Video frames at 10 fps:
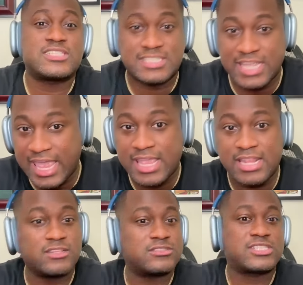
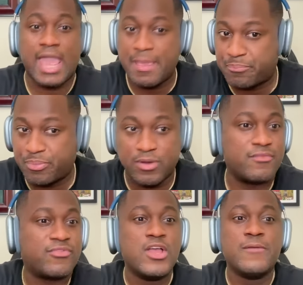State type
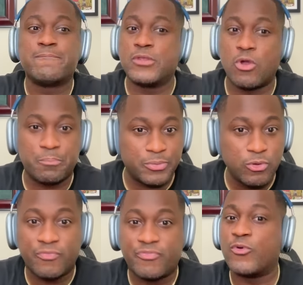of you know
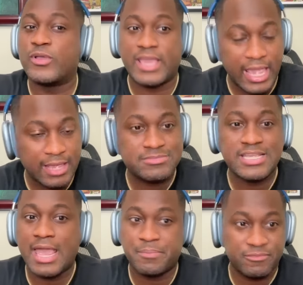beautiful game
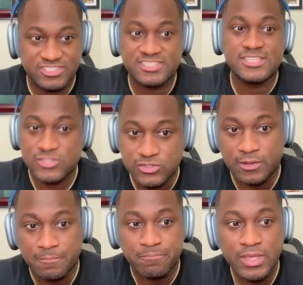type of
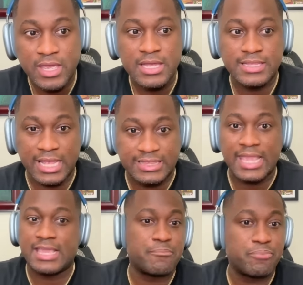system that they
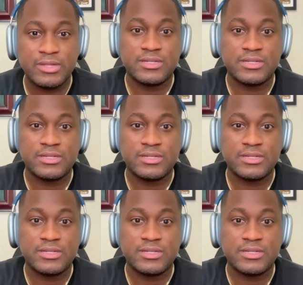can the bring